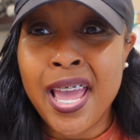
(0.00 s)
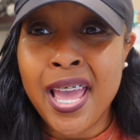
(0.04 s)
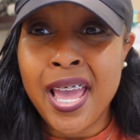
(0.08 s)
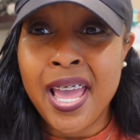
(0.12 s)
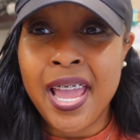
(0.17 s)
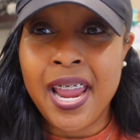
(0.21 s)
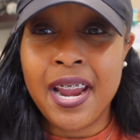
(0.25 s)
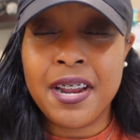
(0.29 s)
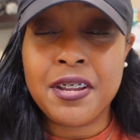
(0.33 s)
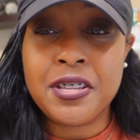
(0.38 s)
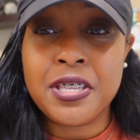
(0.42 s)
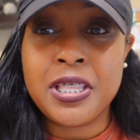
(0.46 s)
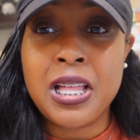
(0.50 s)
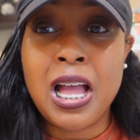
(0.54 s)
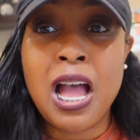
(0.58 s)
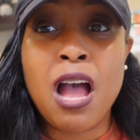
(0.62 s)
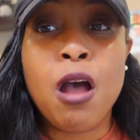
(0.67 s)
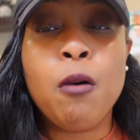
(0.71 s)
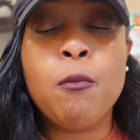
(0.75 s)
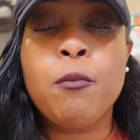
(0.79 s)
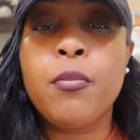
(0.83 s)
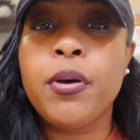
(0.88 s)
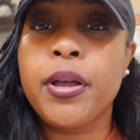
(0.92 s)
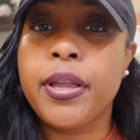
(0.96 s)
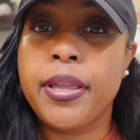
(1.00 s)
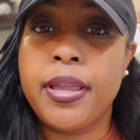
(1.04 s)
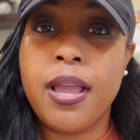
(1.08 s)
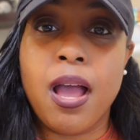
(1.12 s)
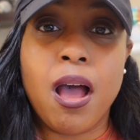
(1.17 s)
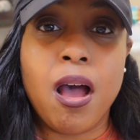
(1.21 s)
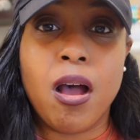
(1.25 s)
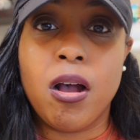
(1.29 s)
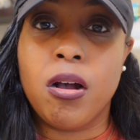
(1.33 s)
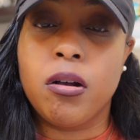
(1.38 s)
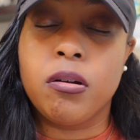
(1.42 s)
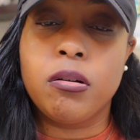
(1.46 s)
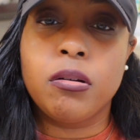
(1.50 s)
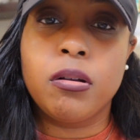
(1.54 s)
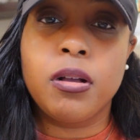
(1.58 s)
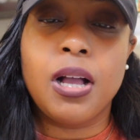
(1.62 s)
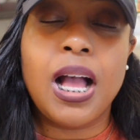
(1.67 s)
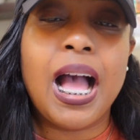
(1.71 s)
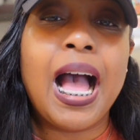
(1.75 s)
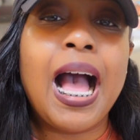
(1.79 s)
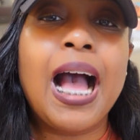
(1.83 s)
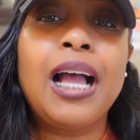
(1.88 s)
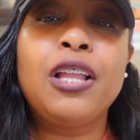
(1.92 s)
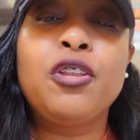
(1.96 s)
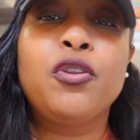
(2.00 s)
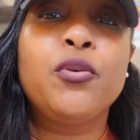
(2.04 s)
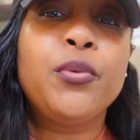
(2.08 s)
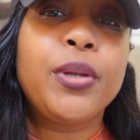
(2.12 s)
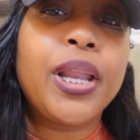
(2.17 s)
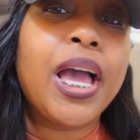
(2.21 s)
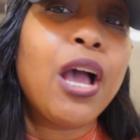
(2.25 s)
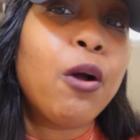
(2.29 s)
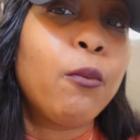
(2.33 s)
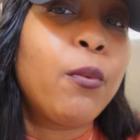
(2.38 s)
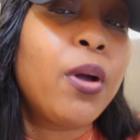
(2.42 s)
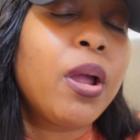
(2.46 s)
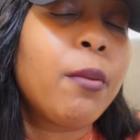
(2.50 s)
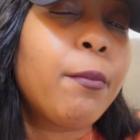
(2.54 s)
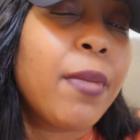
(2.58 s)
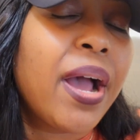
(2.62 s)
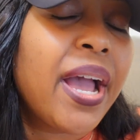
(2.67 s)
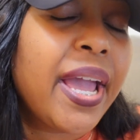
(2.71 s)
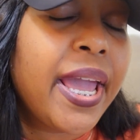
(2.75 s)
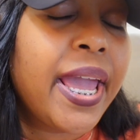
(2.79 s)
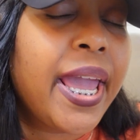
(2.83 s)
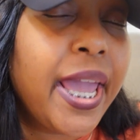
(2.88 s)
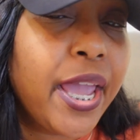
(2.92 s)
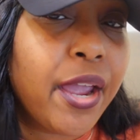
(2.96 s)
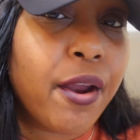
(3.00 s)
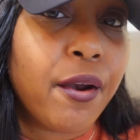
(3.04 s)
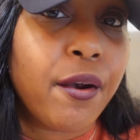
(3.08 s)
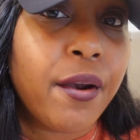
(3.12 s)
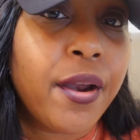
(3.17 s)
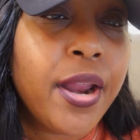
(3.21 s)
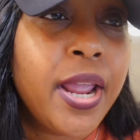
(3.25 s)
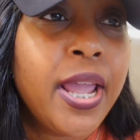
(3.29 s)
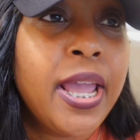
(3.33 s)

hairstyle. But y'all, I do not wear my hair,